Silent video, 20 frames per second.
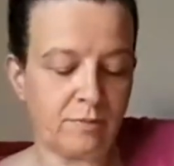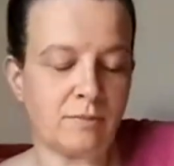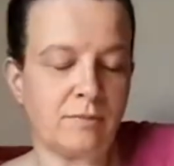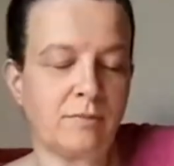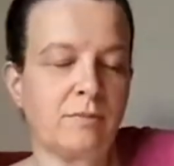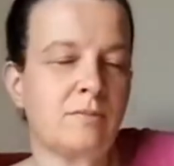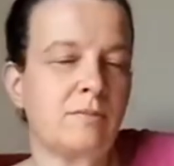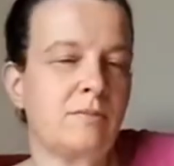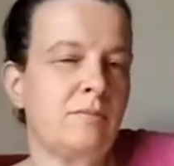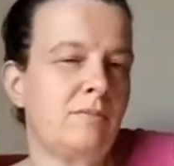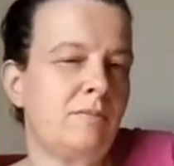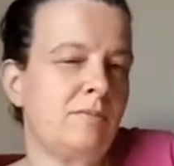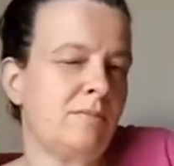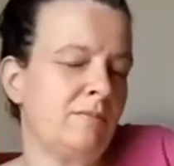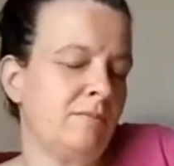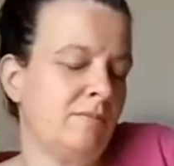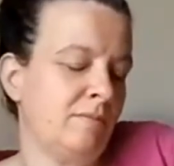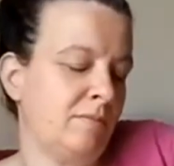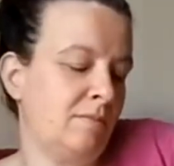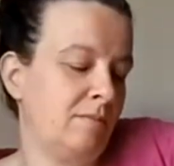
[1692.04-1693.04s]

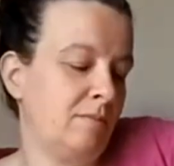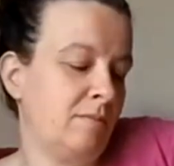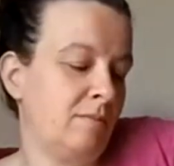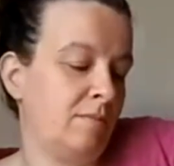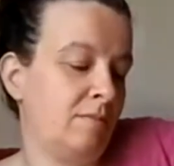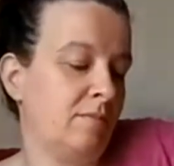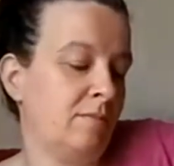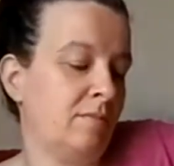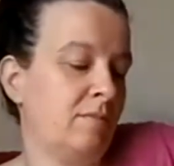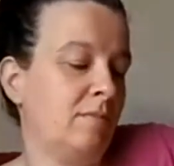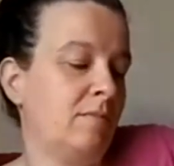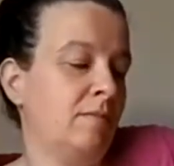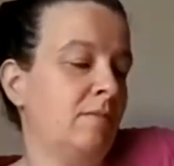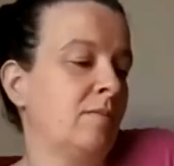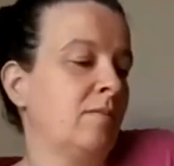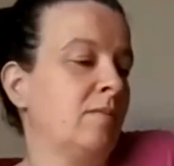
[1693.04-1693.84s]
(silence)